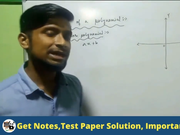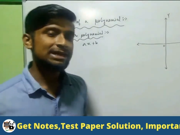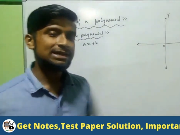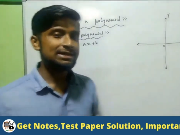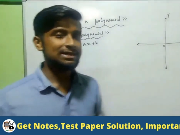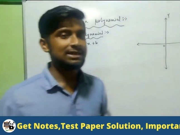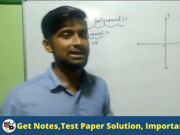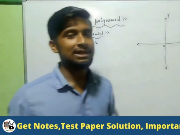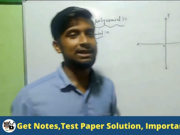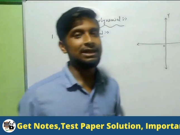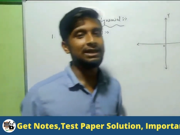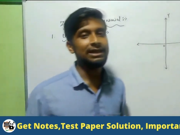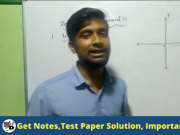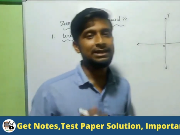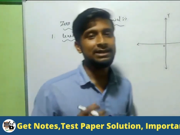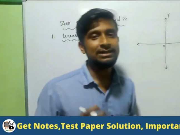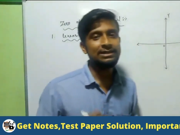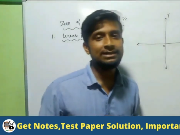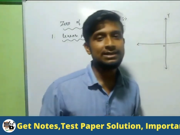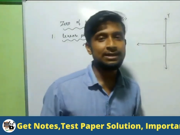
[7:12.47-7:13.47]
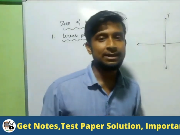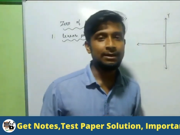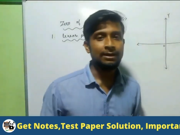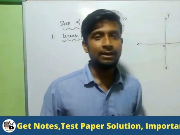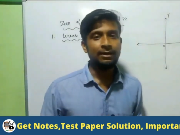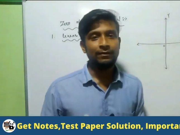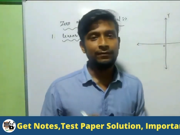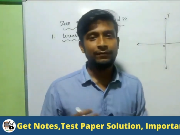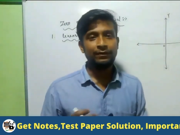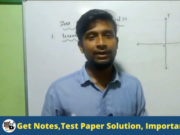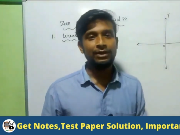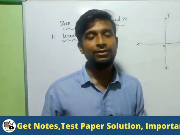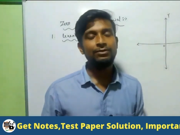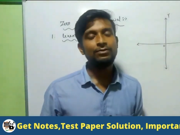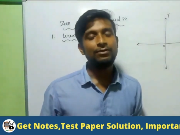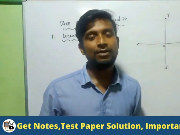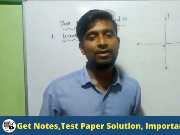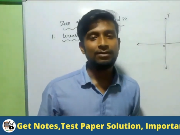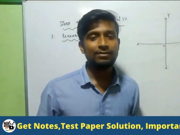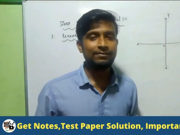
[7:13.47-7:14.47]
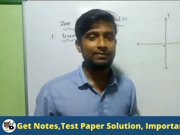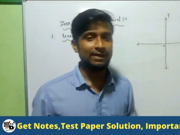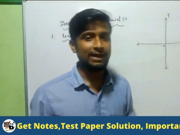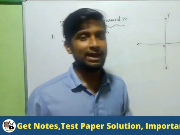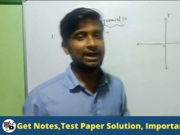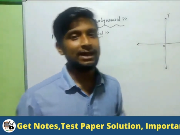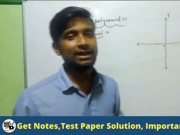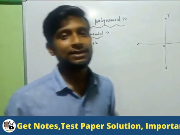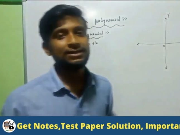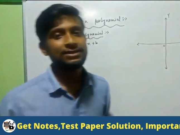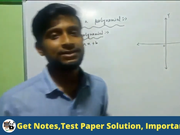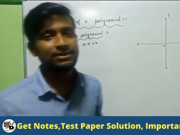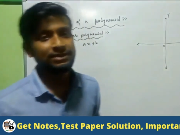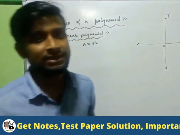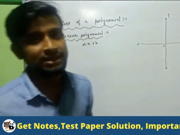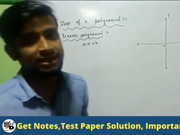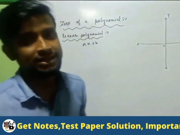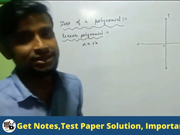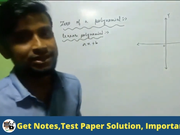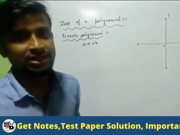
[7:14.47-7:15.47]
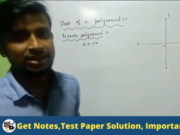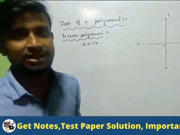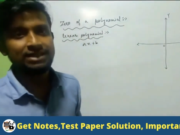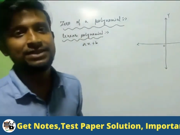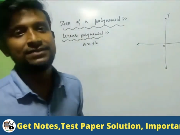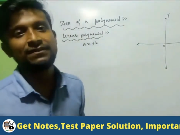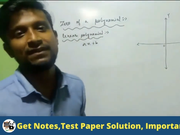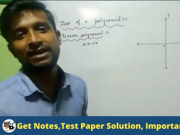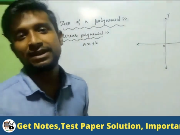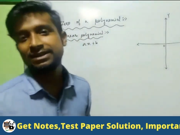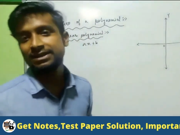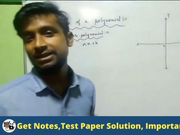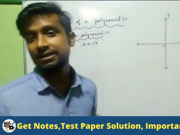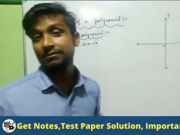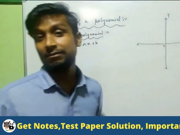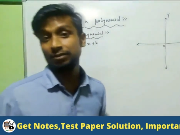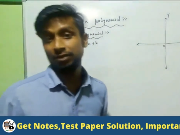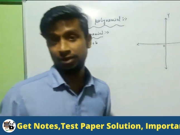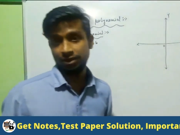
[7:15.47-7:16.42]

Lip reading: we can say it is a value of x that satisfies the